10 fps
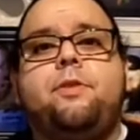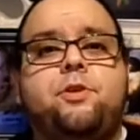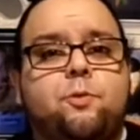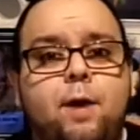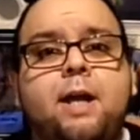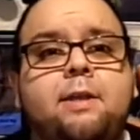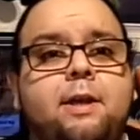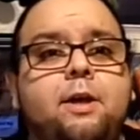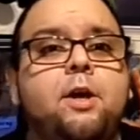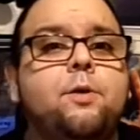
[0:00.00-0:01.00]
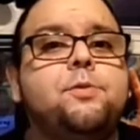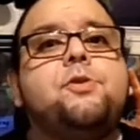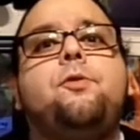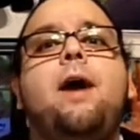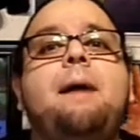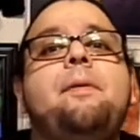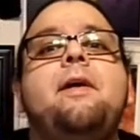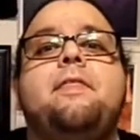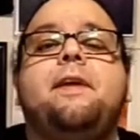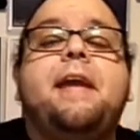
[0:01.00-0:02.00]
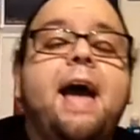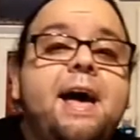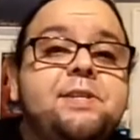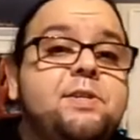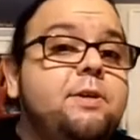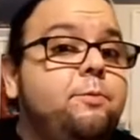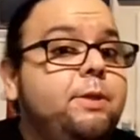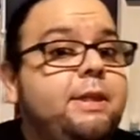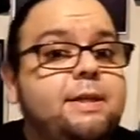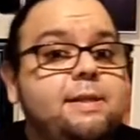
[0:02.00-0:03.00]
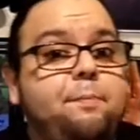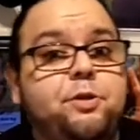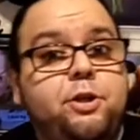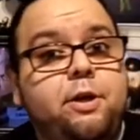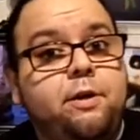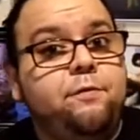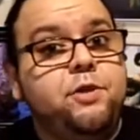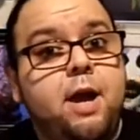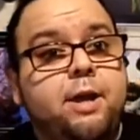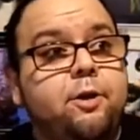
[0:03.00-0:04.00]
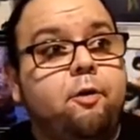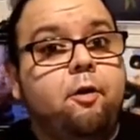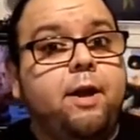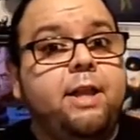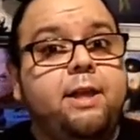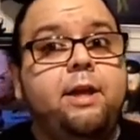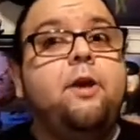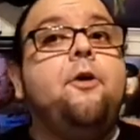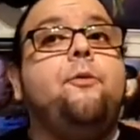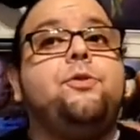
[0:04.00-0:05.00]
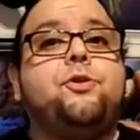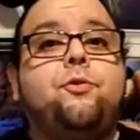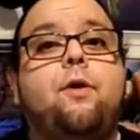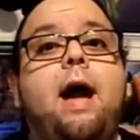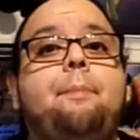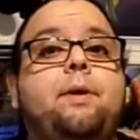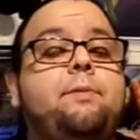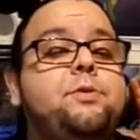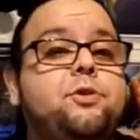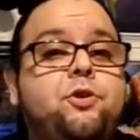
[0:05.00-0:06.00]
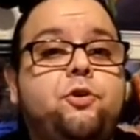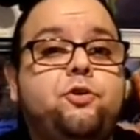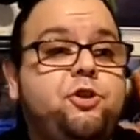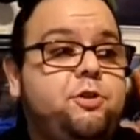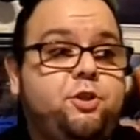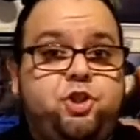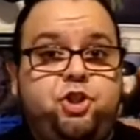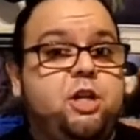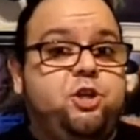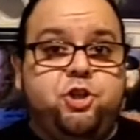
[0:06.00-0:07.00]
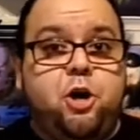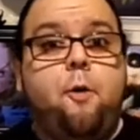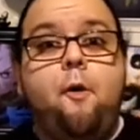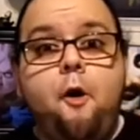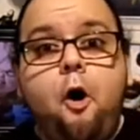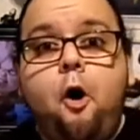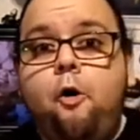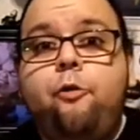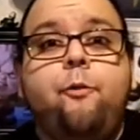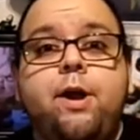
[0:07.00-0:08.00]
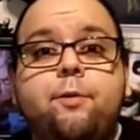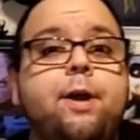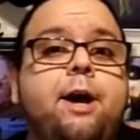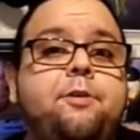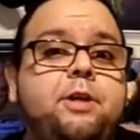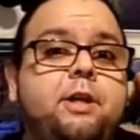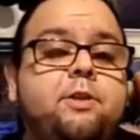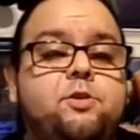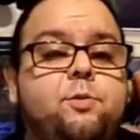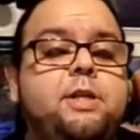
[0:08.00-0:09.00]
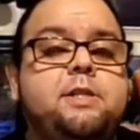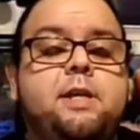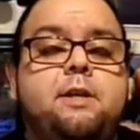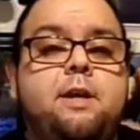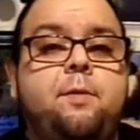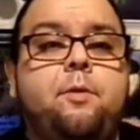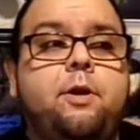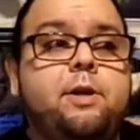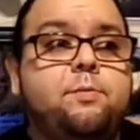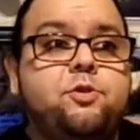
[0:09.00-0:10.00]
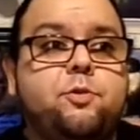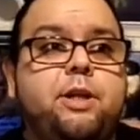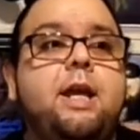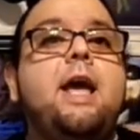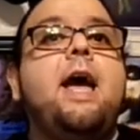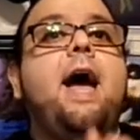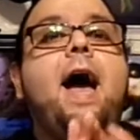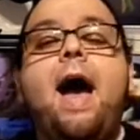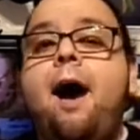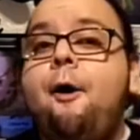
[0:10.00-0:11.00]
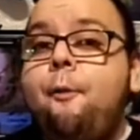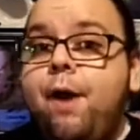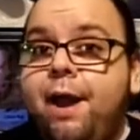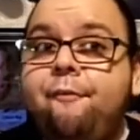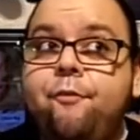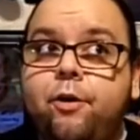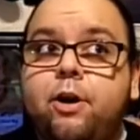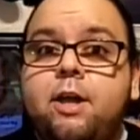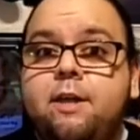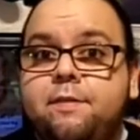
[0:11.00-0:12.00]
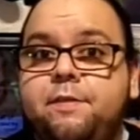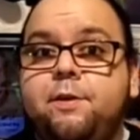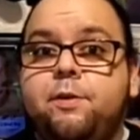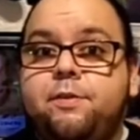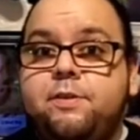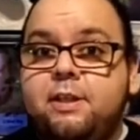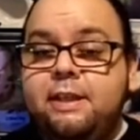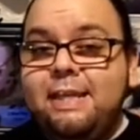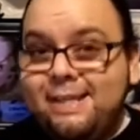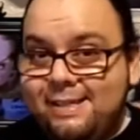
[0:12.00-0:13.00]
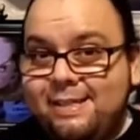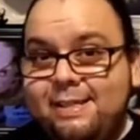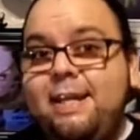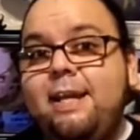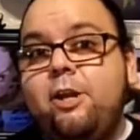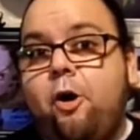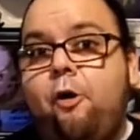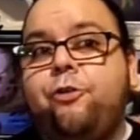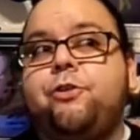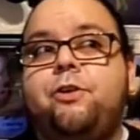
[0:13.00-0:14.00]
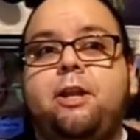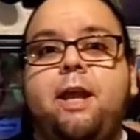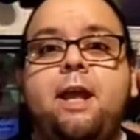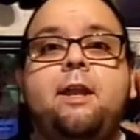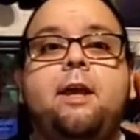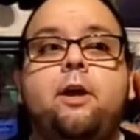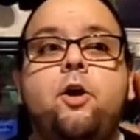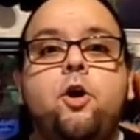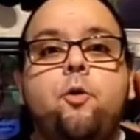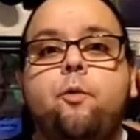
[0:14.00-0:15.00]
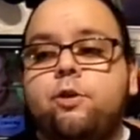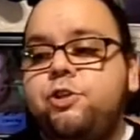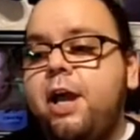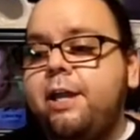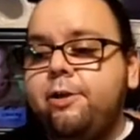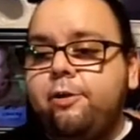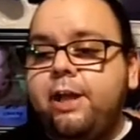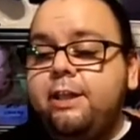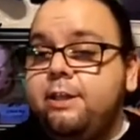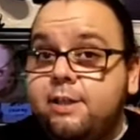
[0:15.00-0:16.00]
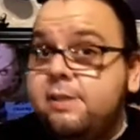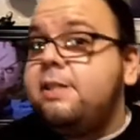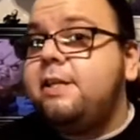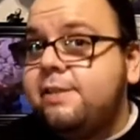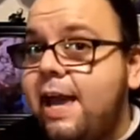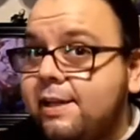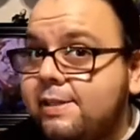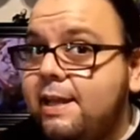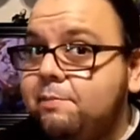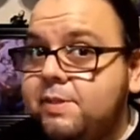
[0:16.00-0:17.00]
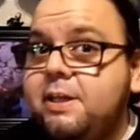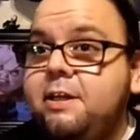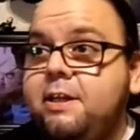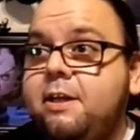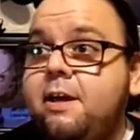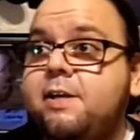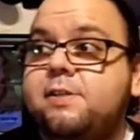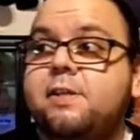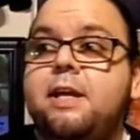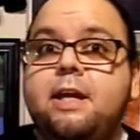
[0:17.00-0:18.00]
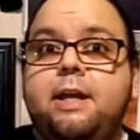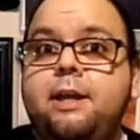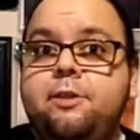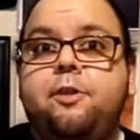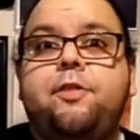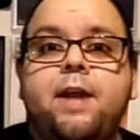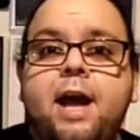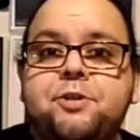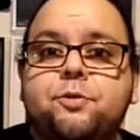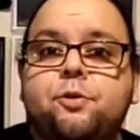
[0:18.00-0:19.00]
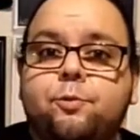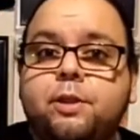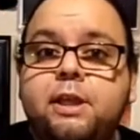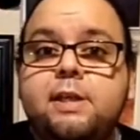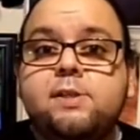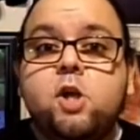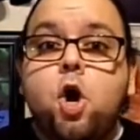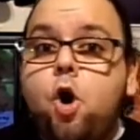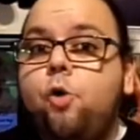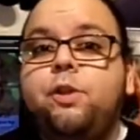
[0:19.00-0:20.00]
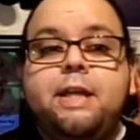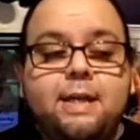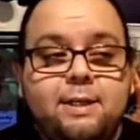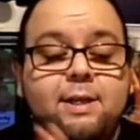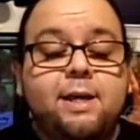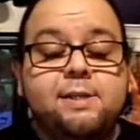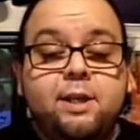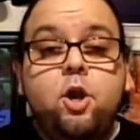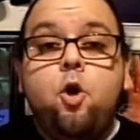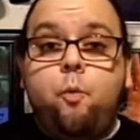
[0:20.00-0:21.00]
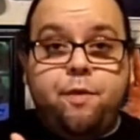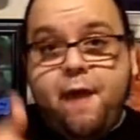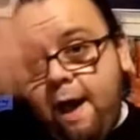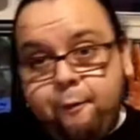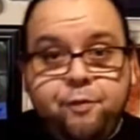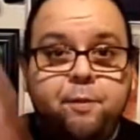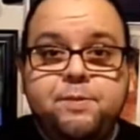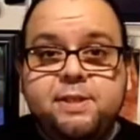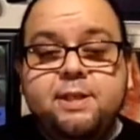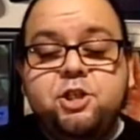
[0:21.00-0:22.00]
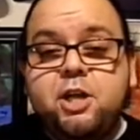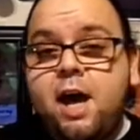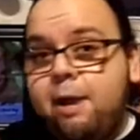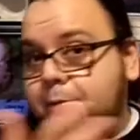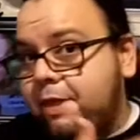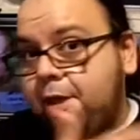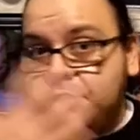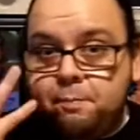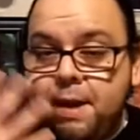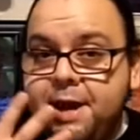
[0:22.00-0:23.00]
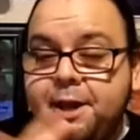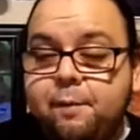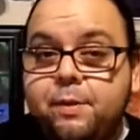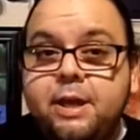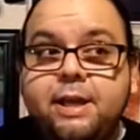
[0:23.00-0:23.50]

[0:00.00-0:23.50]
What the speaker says: The directing was crap. The cast, with the exception of Jackie Earle Haley, was crap. It was just a shit show all the way around in the 2010 Nightmare on Elm Street. However, the deleted scene alternate ending where Jackie Earle Haley does the exact same scene he does in the theatrical release, only he does it without the CGI, without the makeup.